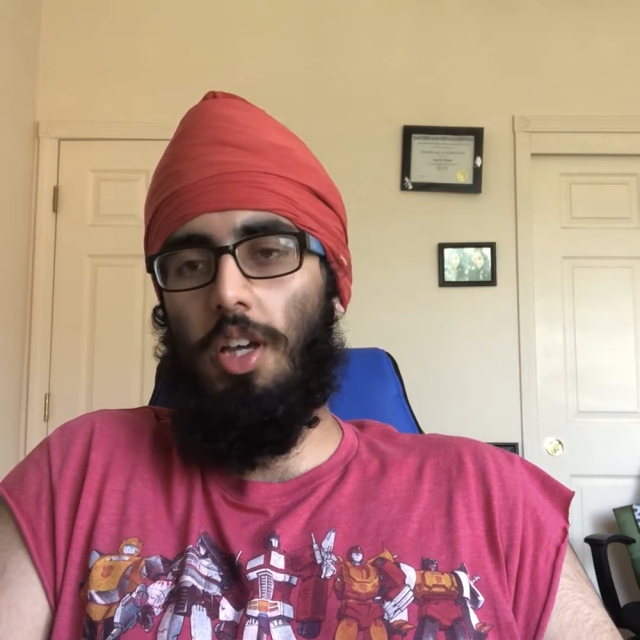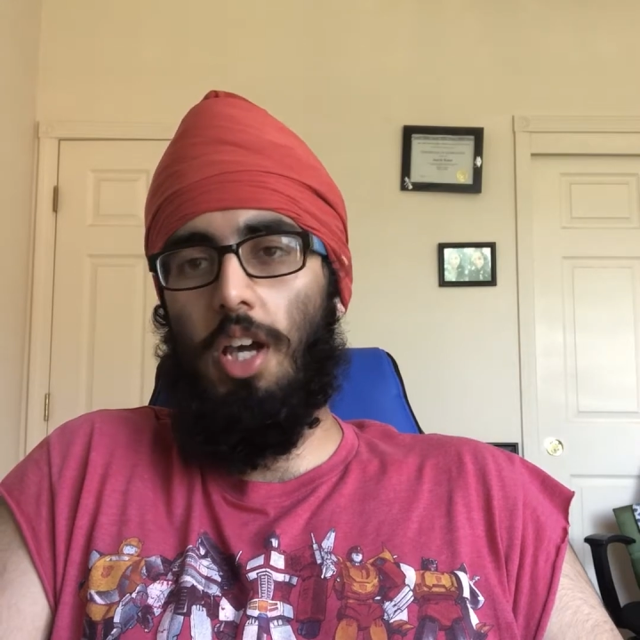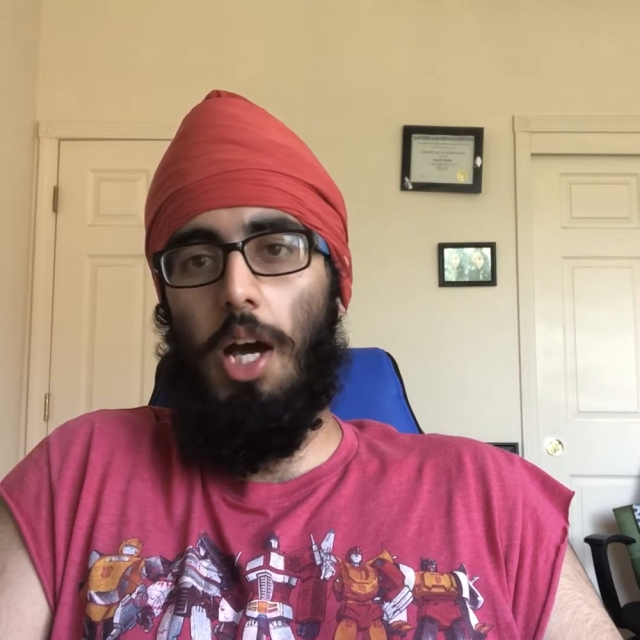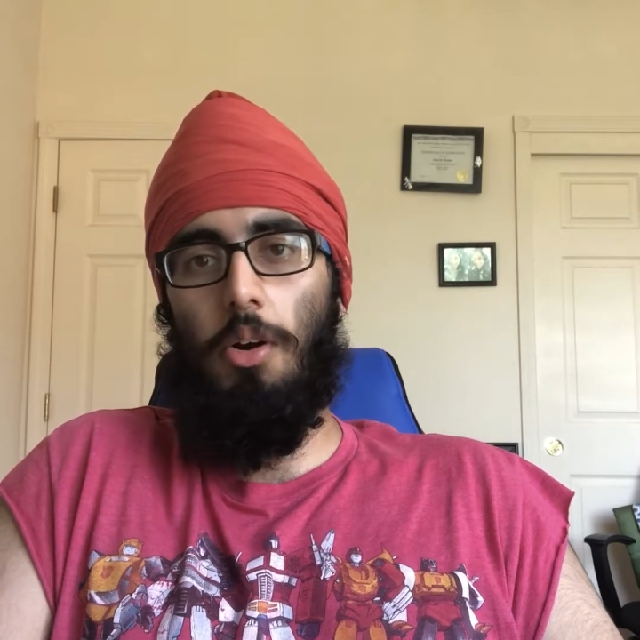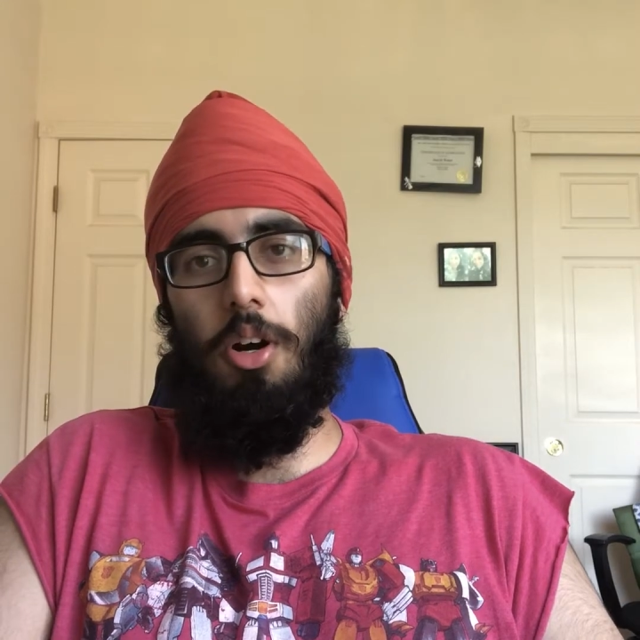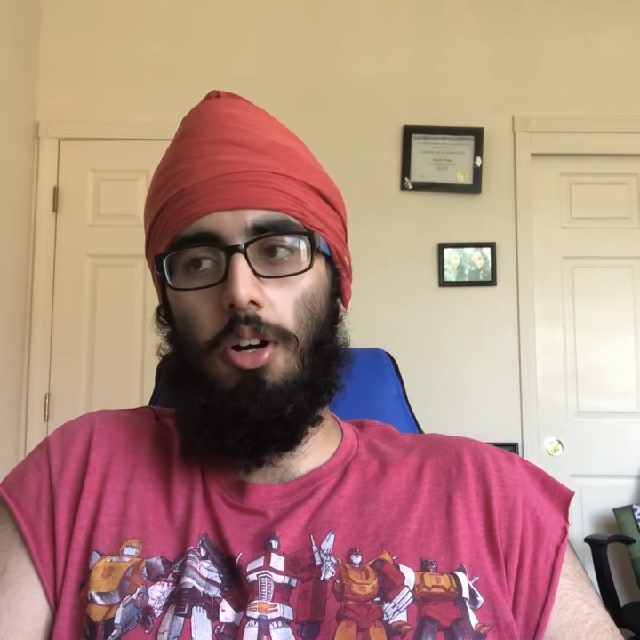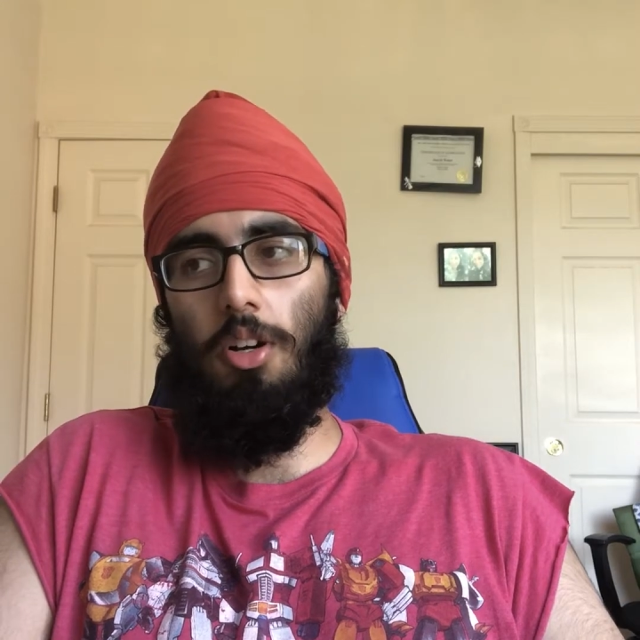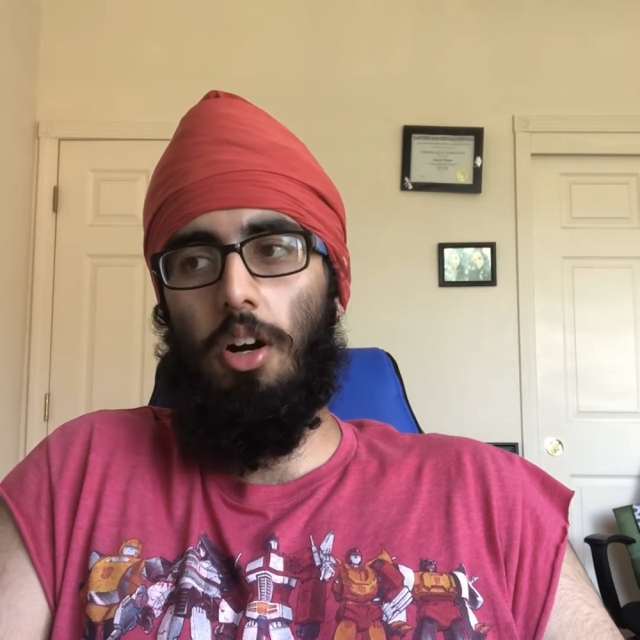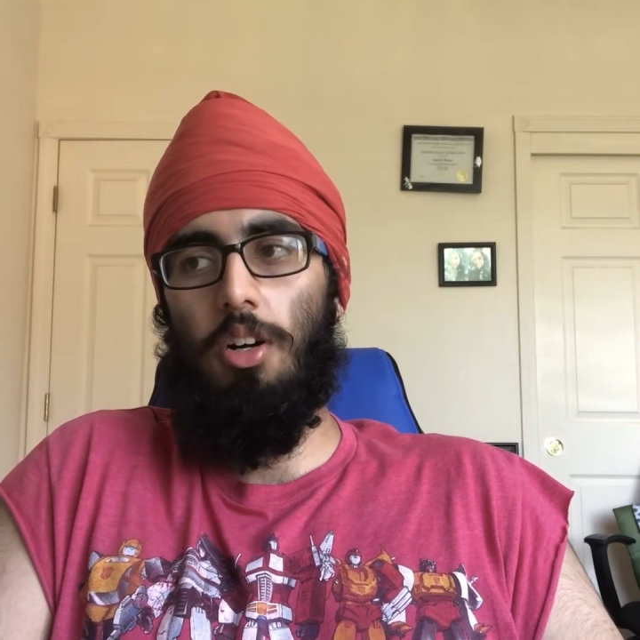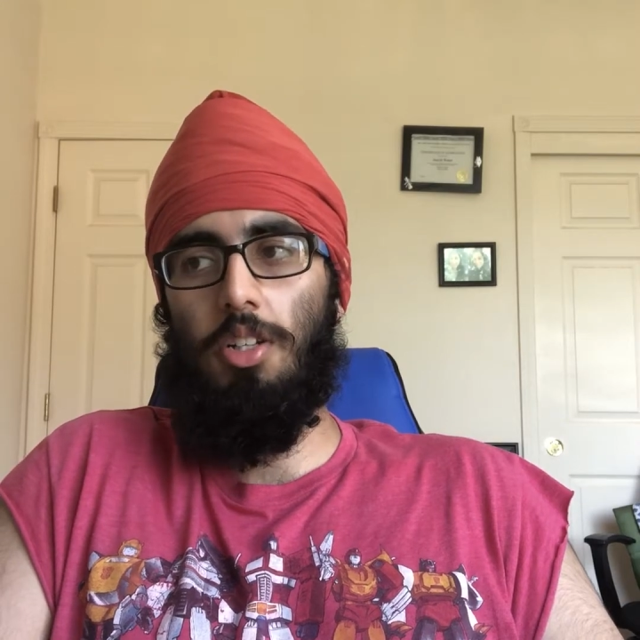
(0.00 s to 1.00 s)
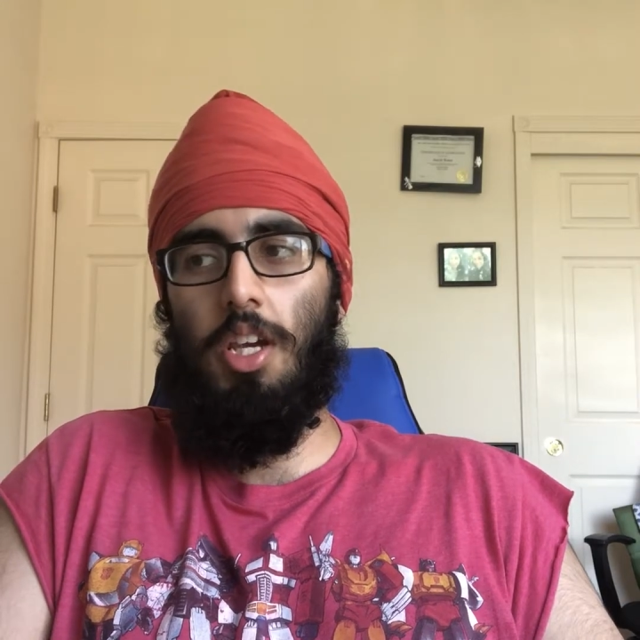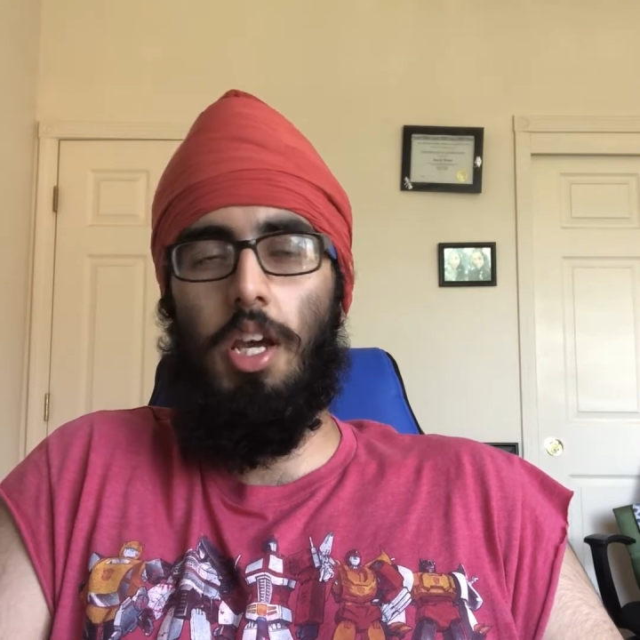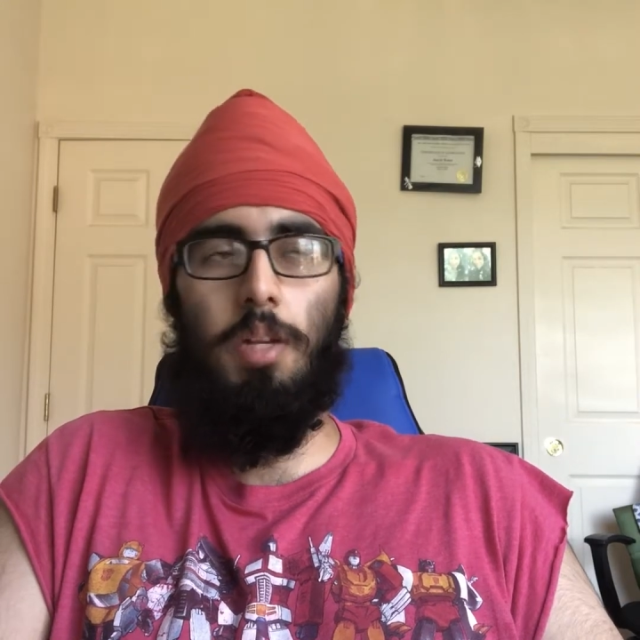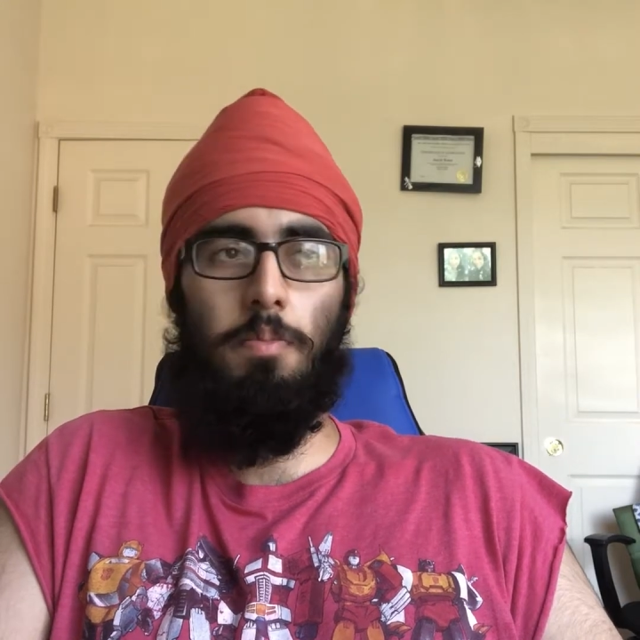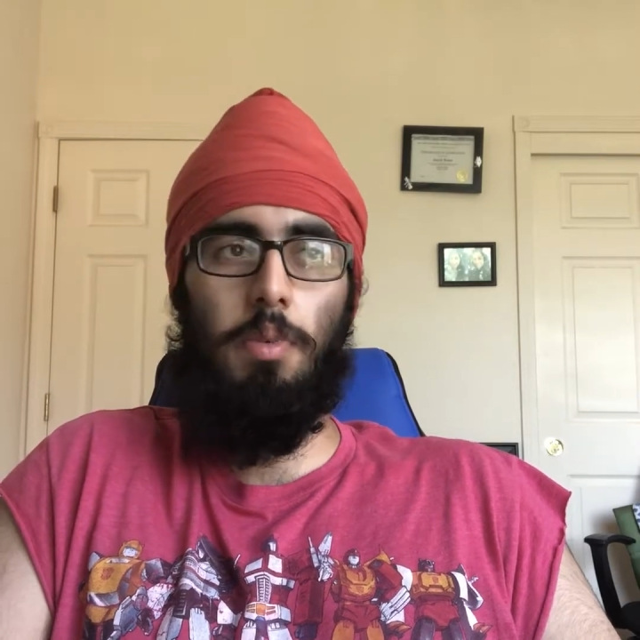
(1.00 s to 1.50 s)
like, how hard college
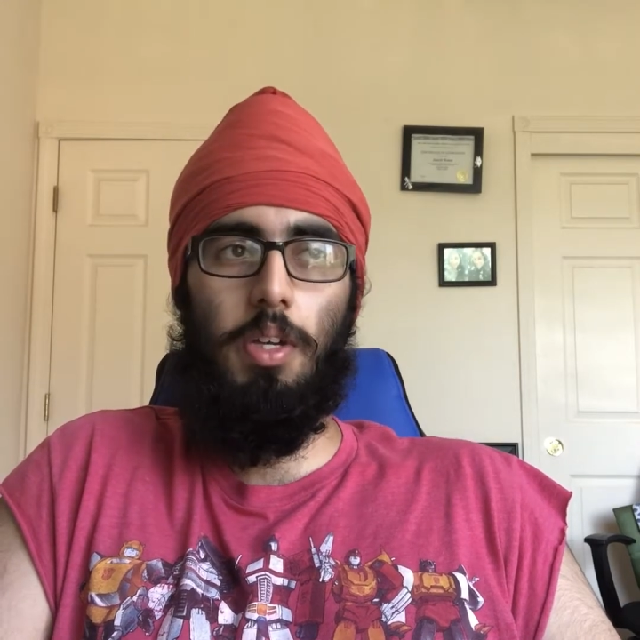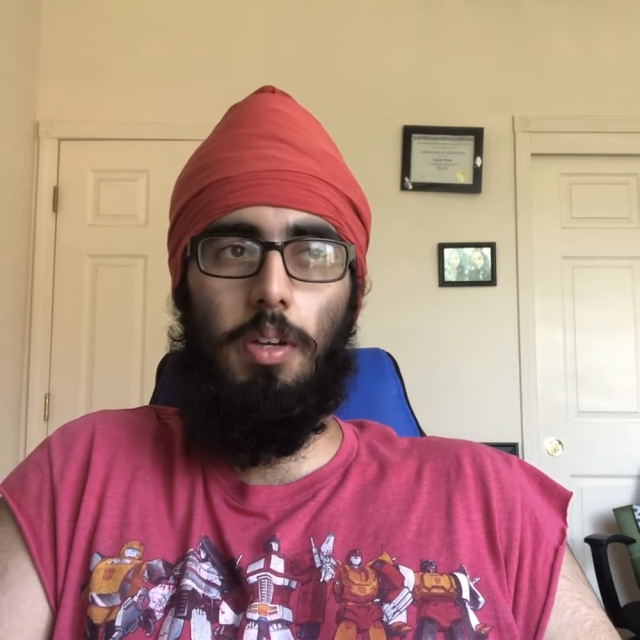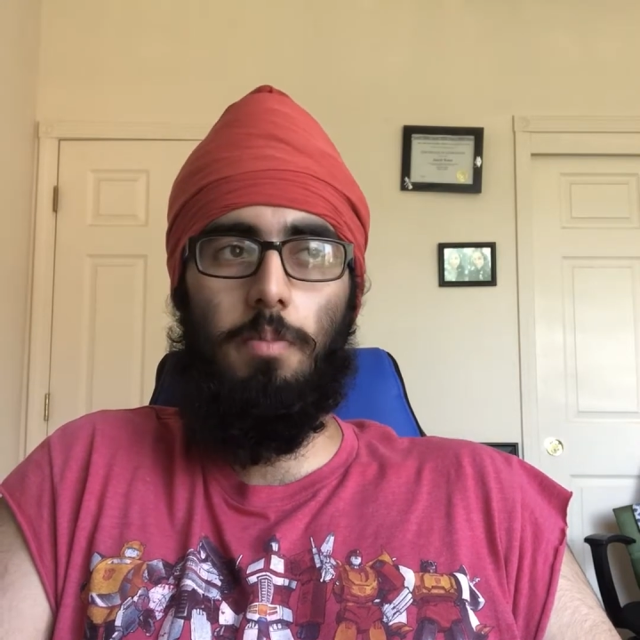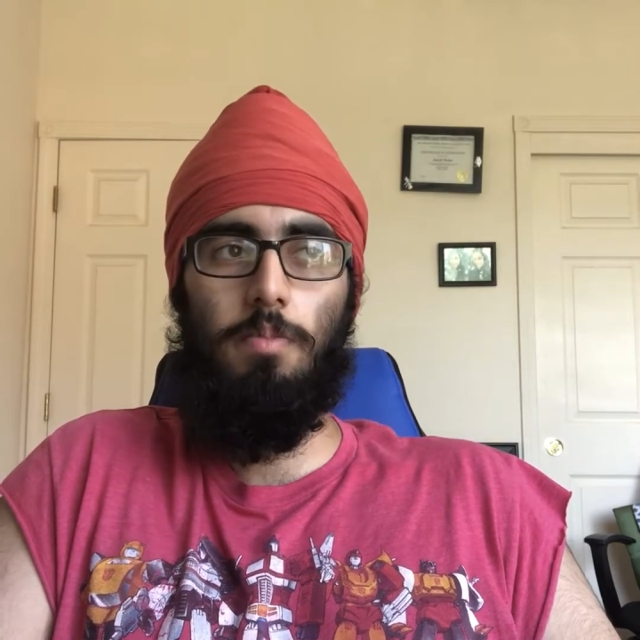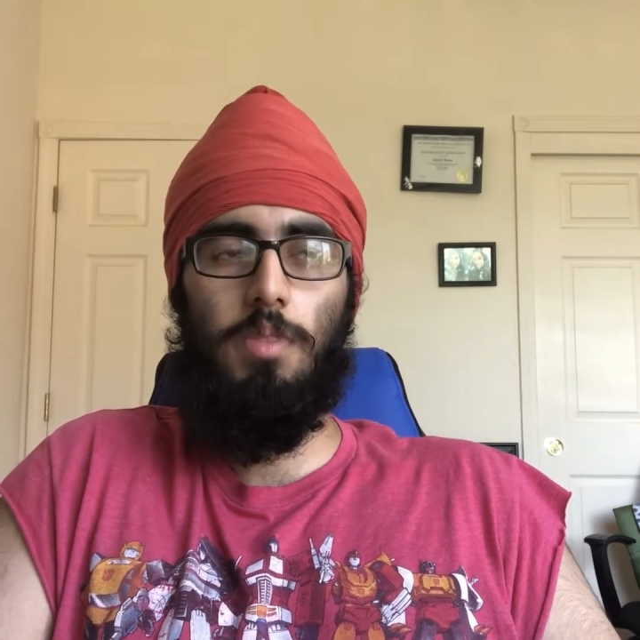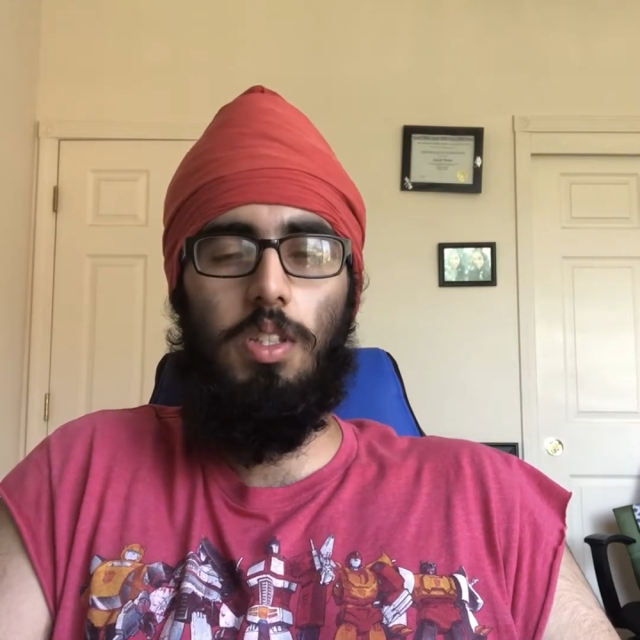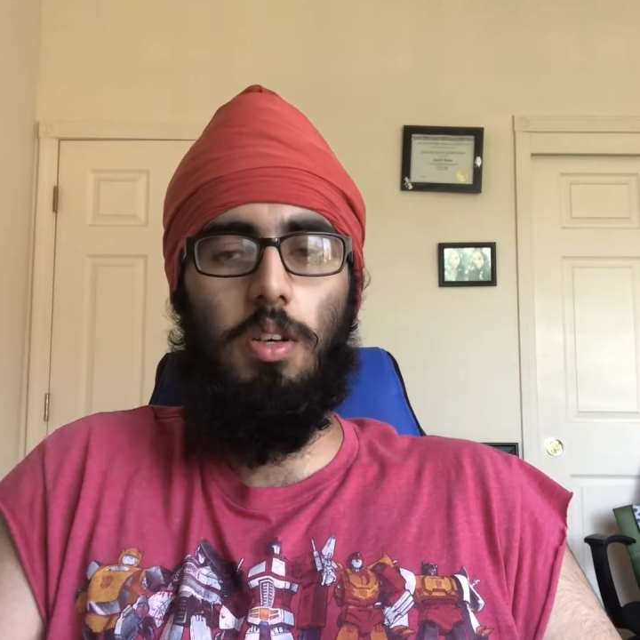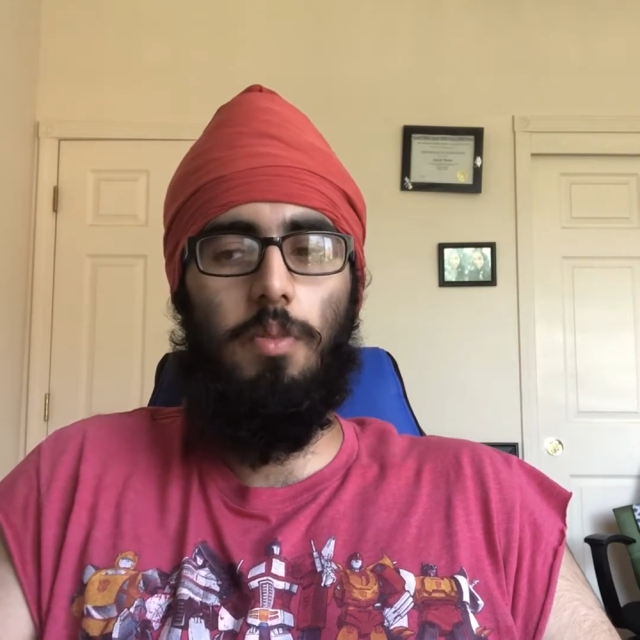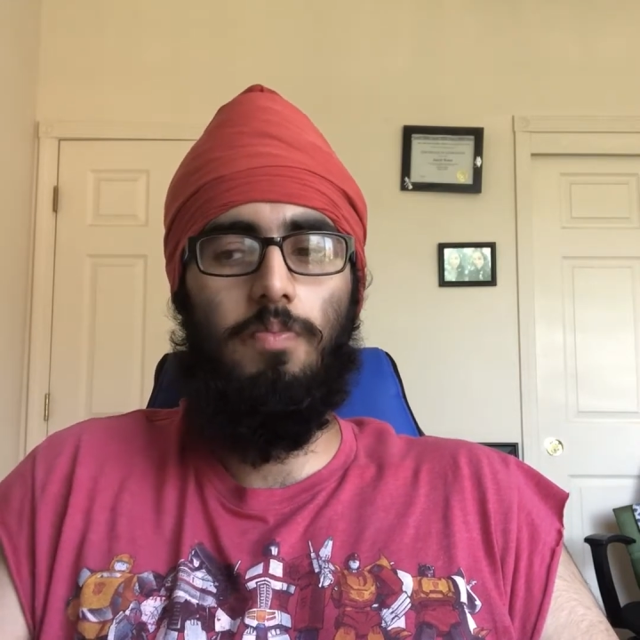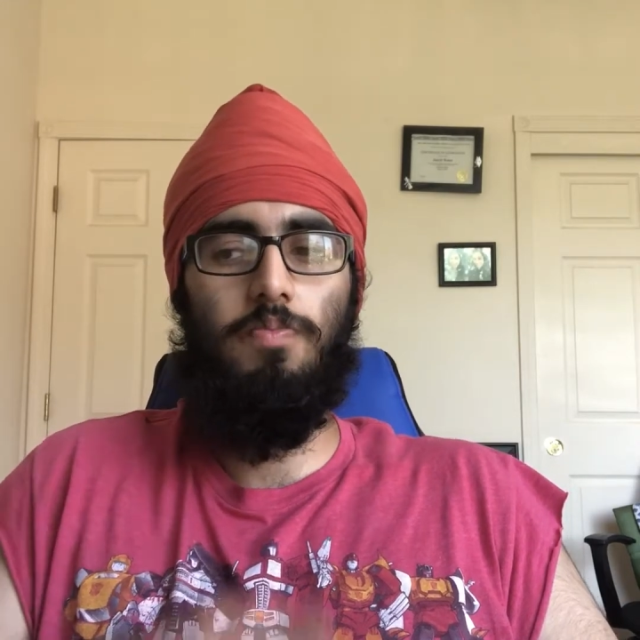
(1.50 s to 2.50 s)
can be, so.